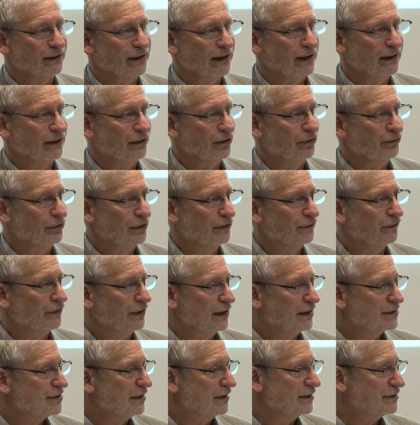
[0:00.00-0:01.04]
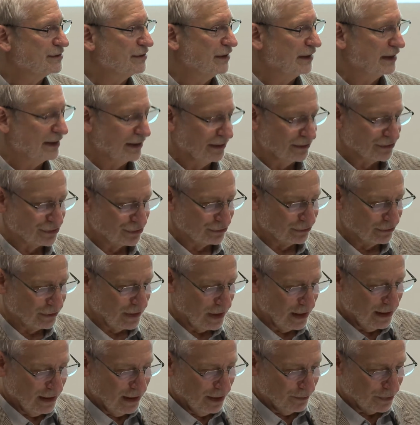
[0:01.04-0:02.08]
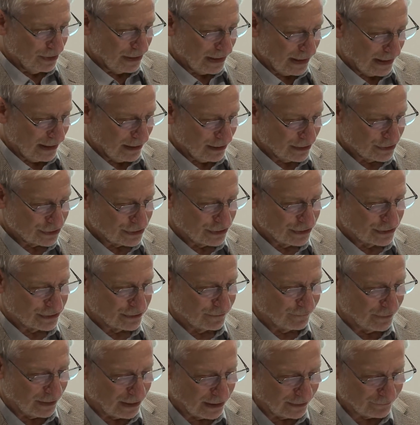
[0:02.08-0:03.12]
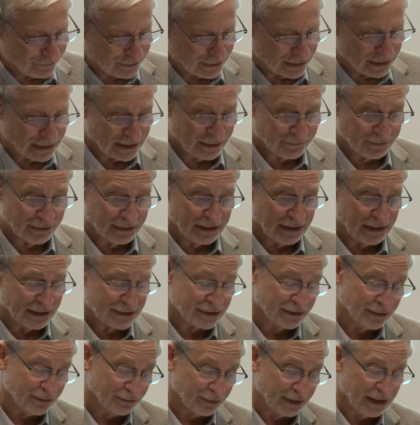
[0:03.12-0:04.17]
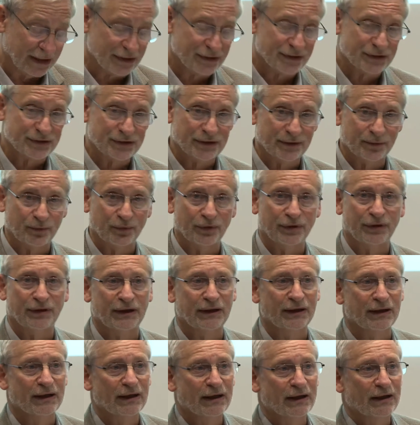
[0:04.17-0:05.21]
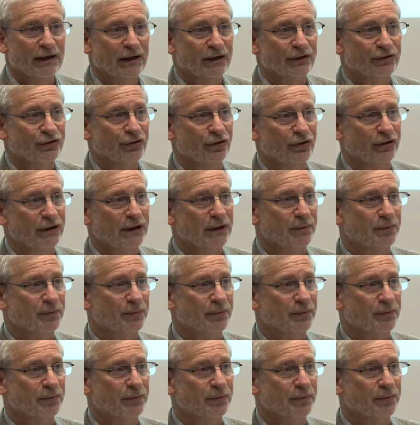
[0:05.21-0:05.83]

They got rid of their sentencing council, but ours has survived, and I have an excellent relationship with the attorney.